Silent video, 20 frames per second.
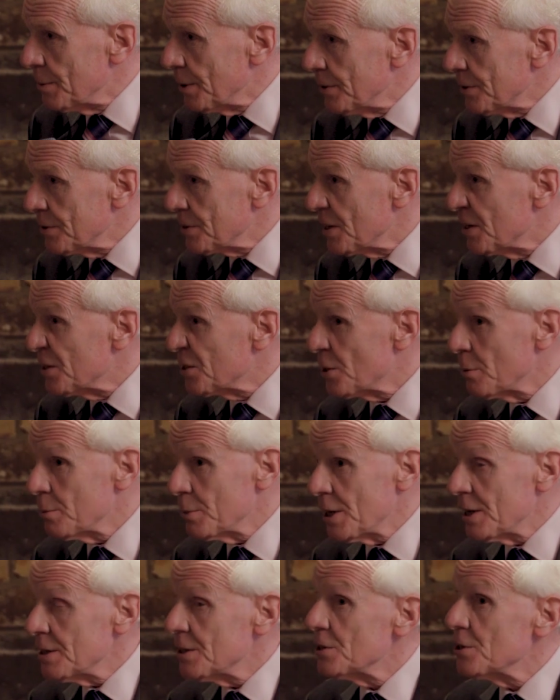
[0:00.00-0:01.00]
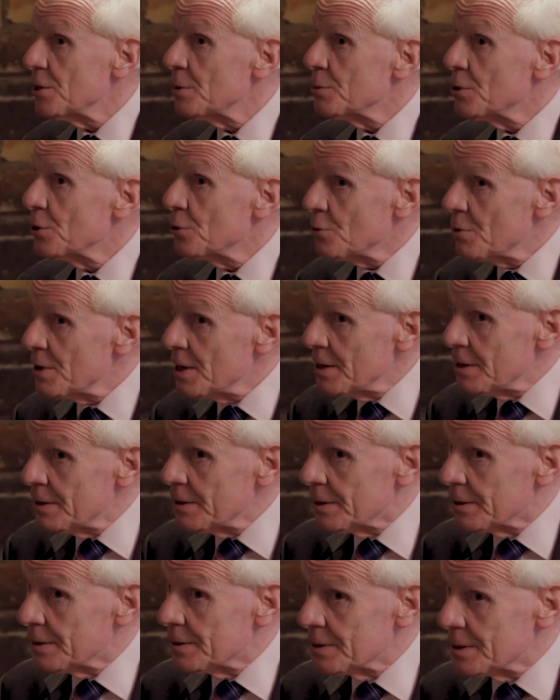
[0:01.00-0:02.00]
months, in some cases up to 3
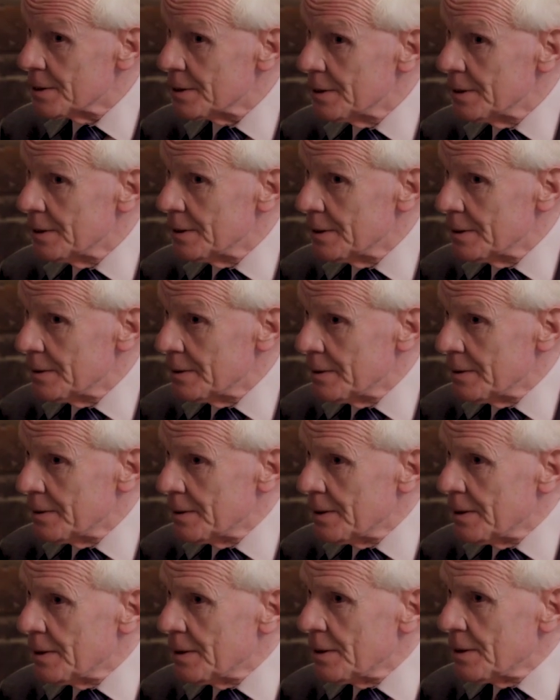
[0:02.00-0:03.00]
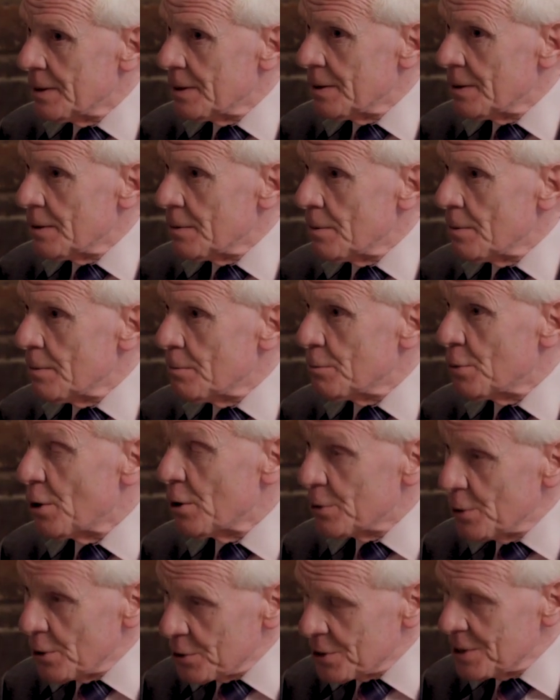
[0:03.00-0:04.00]
years.
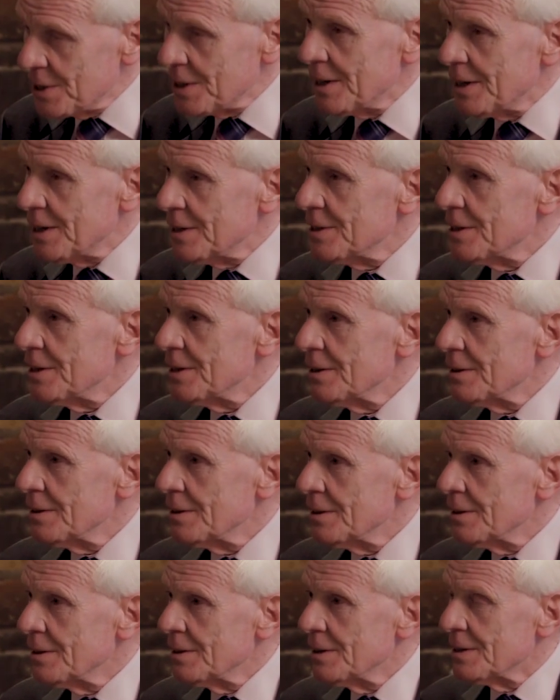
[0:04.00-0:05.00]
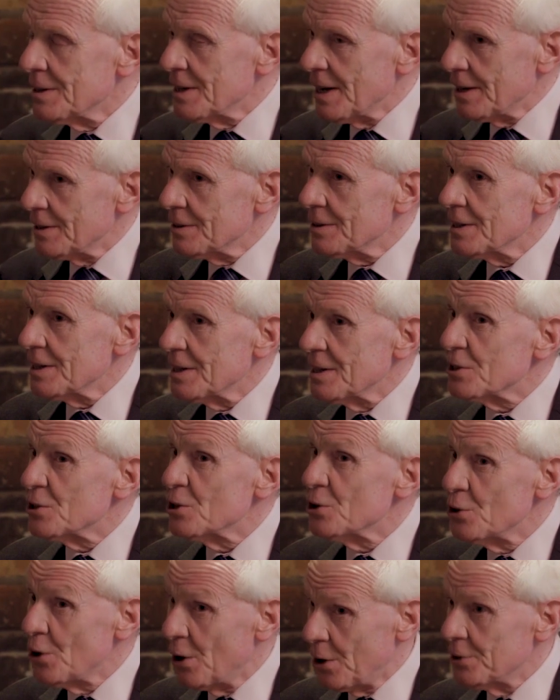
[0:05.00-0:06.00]
Prognosticating death is
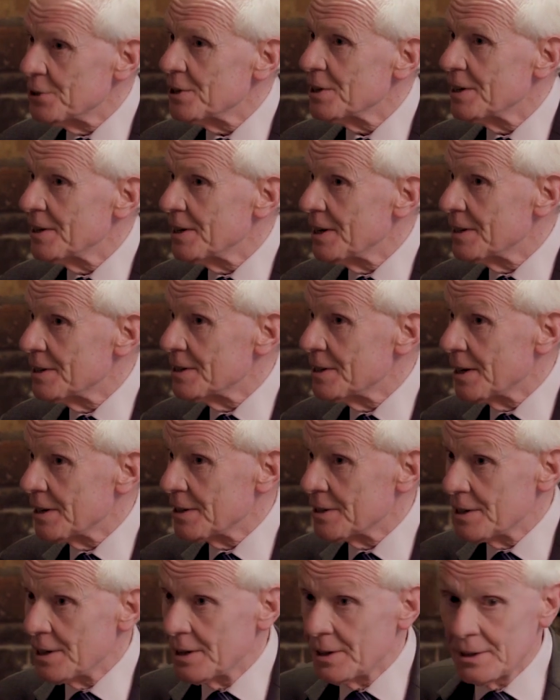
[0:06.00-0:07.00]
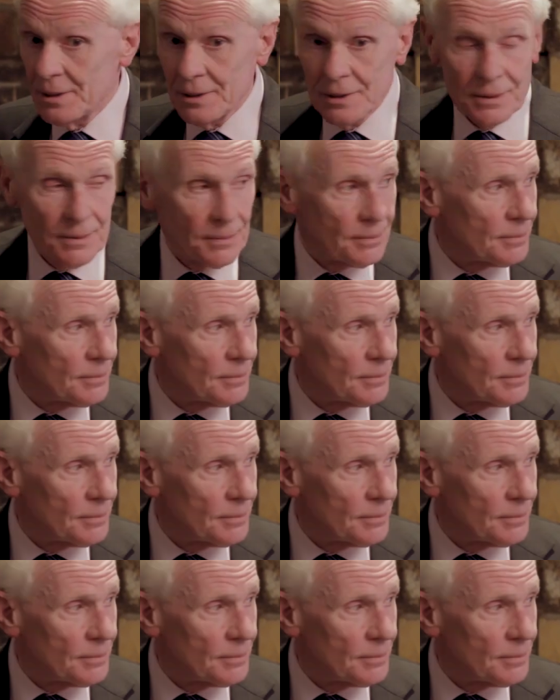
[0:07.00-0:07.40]
not an exact science.